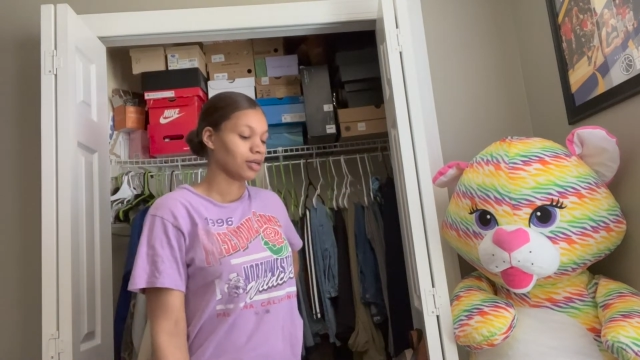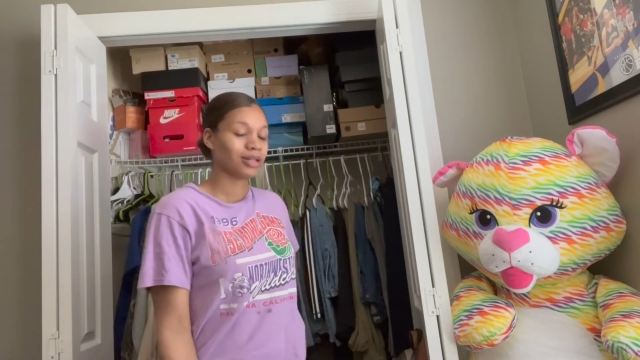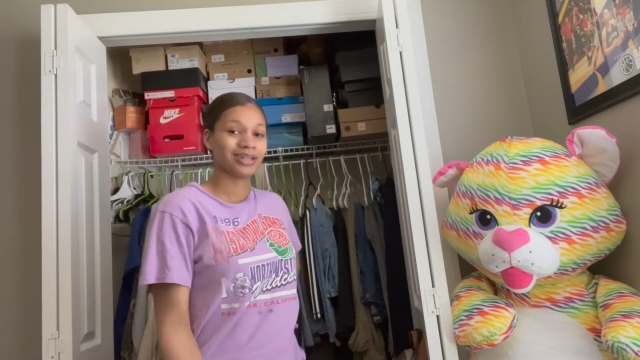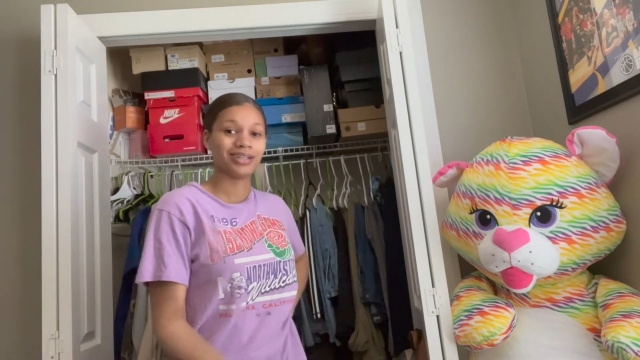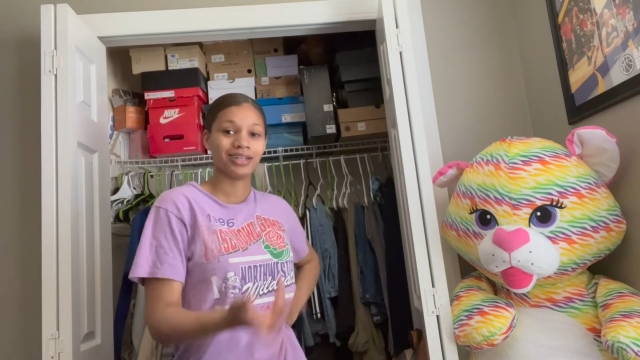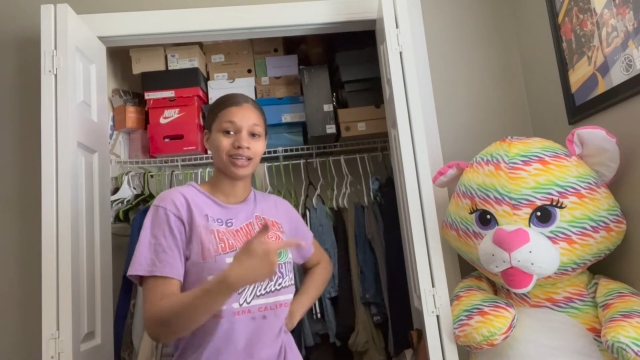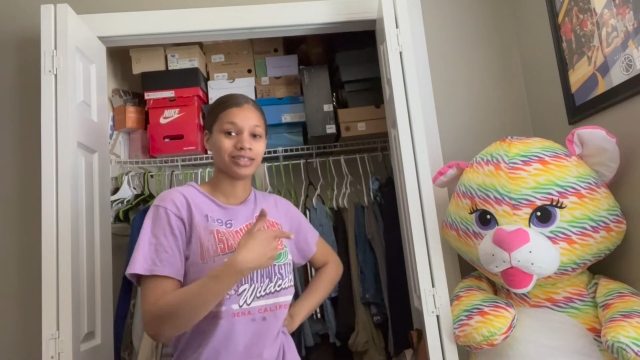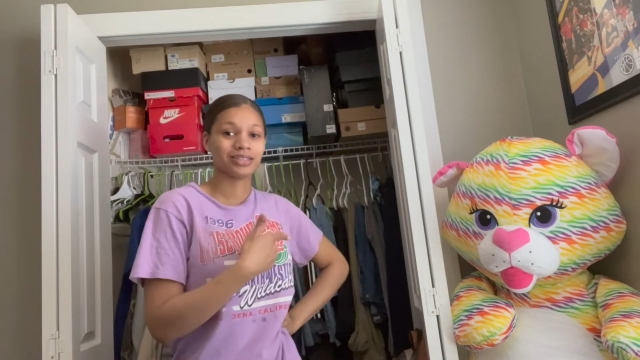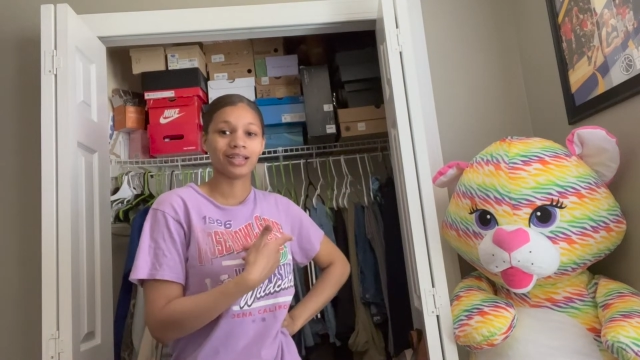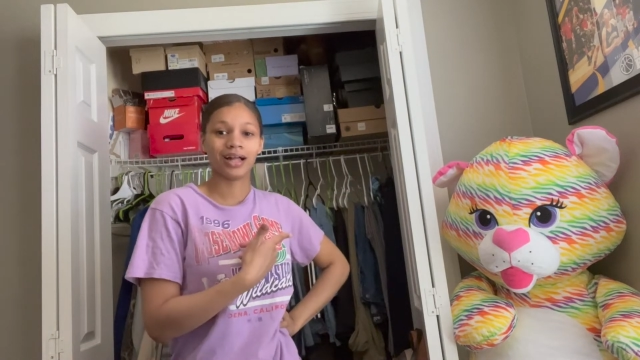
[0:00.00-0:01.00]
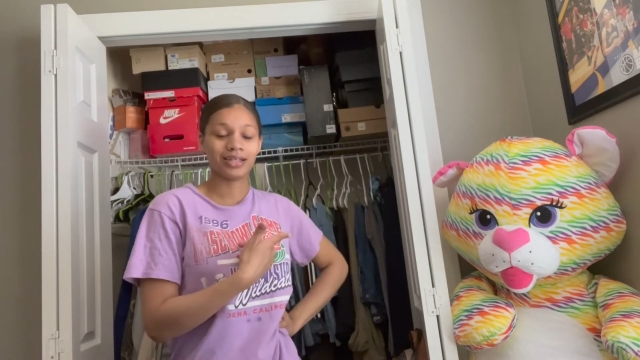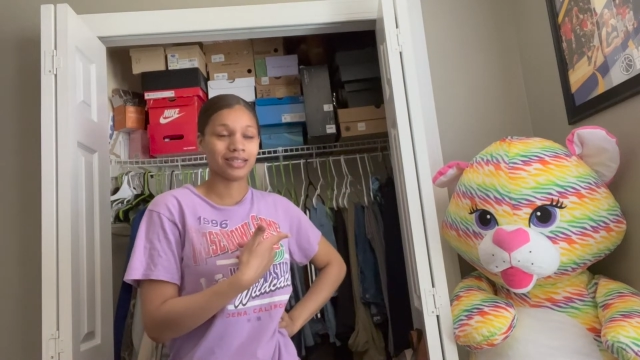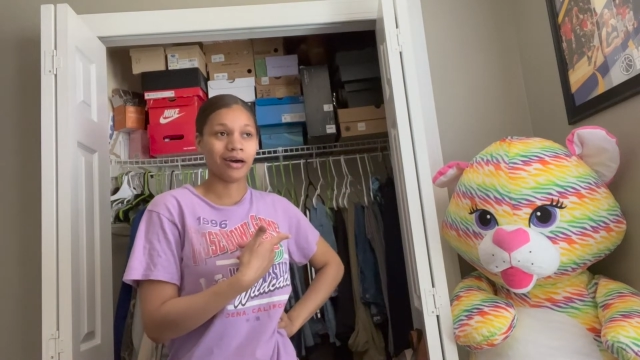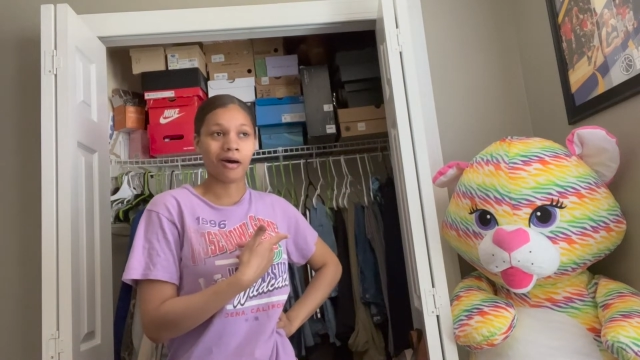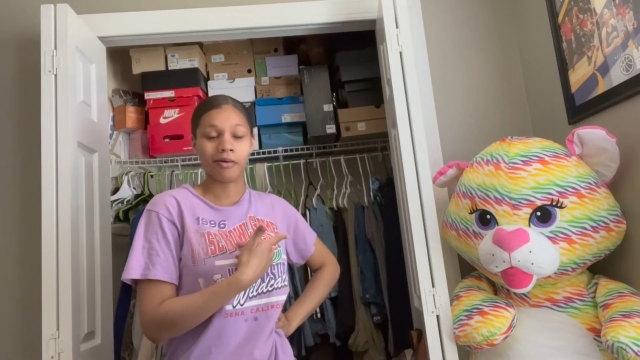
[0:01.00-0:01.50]
cleaning this
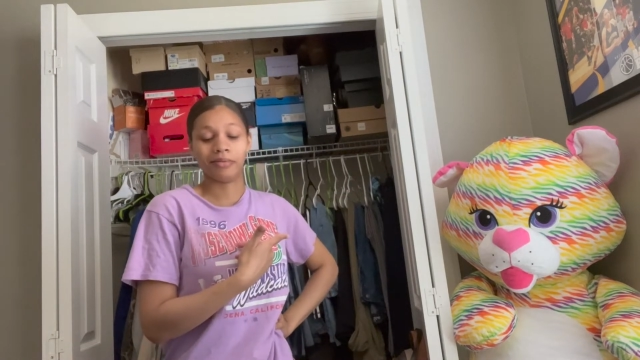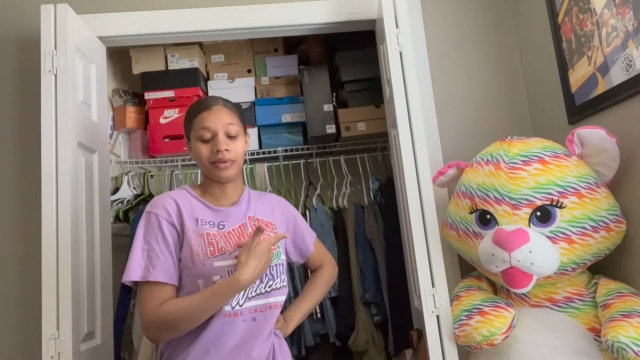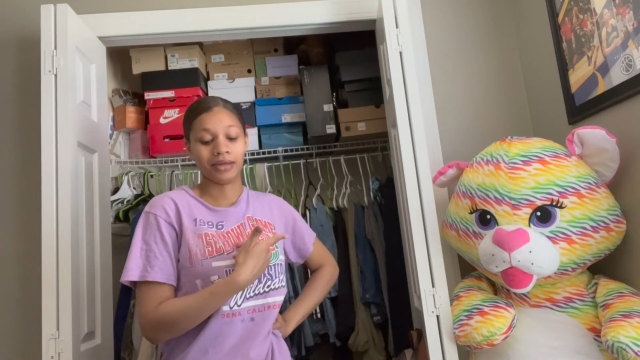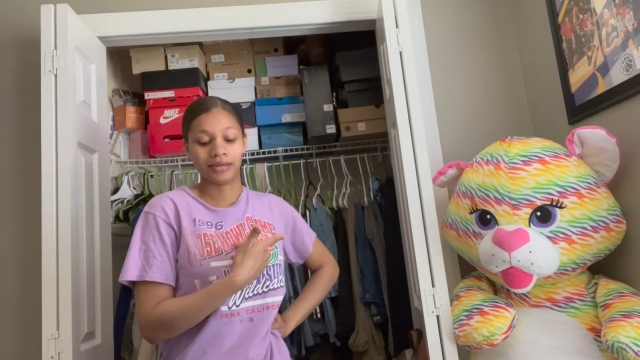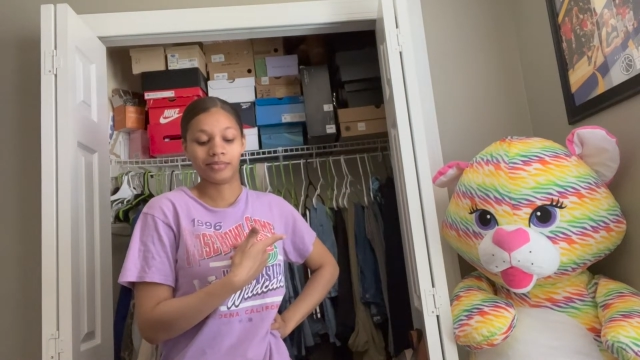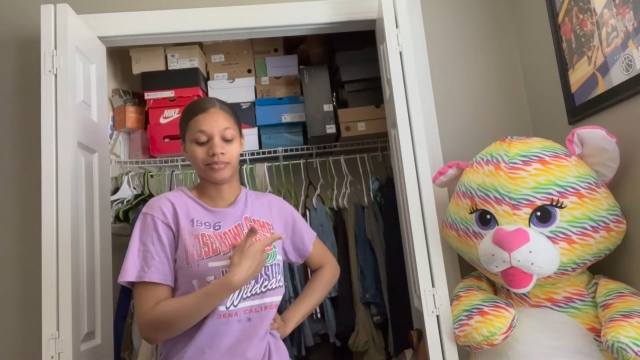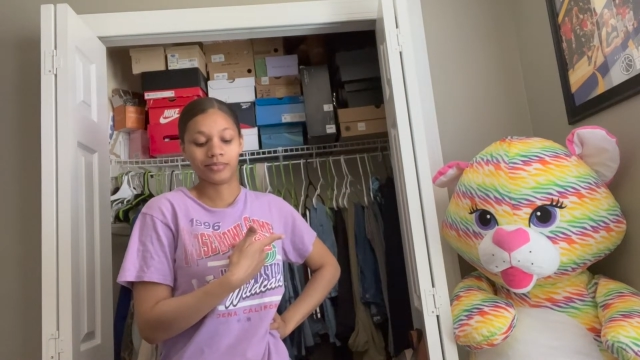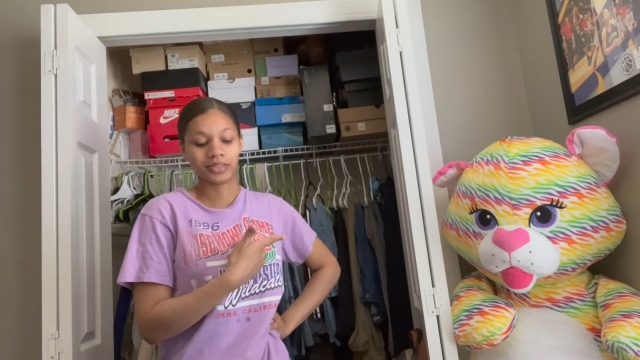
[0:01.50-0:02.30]
closet all day.